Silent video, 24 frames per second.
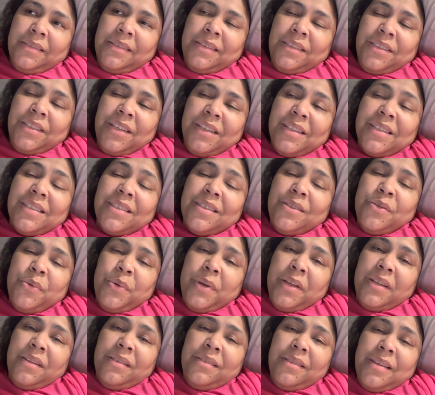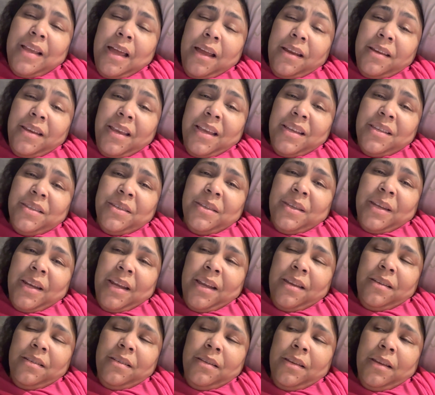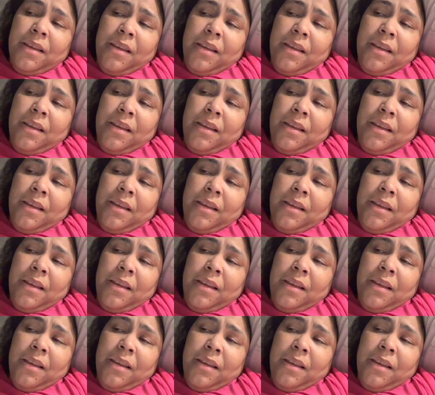just doing that yesterday